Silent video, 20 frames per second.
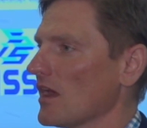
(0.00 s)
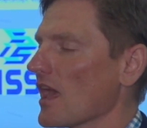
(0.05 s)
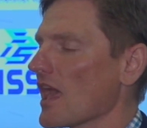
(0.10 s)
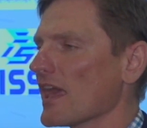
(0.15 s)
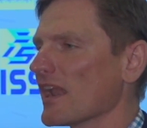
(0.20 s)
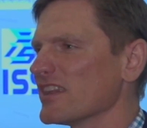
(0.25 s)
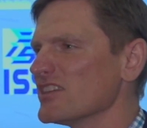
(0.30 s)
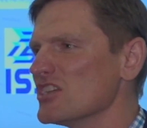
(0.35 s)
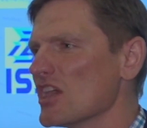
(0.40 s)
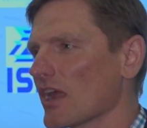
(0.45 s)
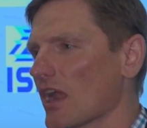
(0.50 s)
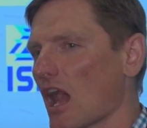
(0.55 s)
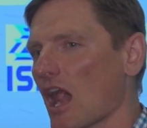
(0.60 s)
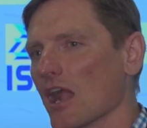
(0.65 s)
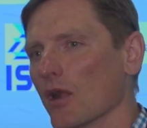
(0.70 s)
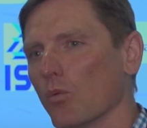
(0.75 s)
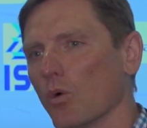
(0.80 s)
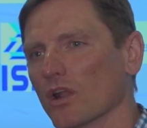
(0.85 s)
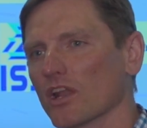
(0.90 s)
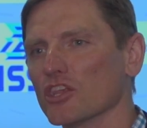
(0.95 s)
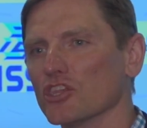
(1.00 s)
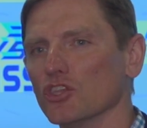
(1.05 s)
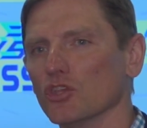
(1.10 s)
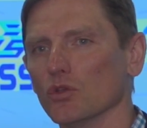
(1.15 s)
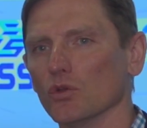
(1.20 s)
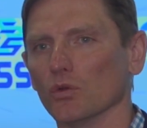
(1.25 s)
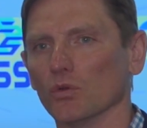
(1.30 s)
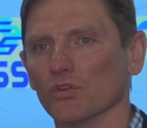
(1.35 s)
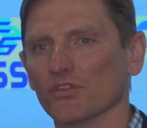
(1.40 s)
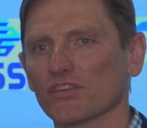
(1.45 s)
and yet I want to
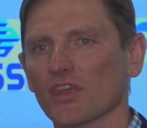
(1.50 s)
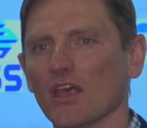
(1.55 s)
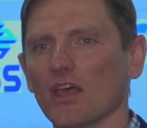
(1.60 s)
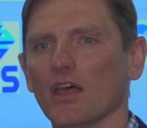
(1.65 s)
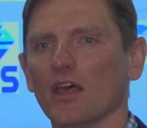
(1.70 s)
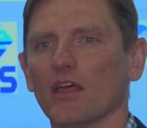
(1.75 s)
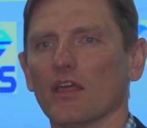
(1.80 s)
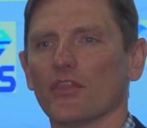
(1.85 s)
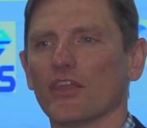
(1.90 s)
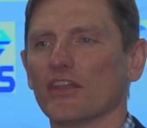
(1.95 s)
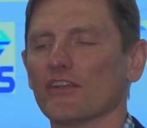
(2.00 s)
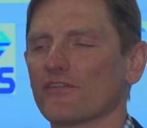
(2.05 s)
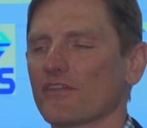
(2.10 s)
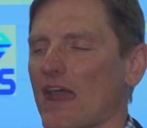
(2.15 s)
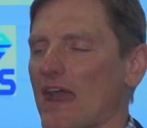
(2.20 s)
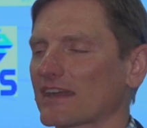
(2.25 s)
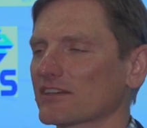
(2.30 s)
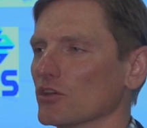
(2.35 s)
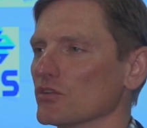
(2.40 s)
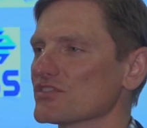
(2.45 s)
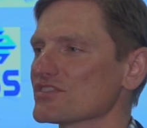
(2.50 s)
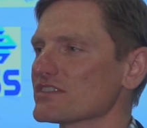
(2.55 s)
use the de facto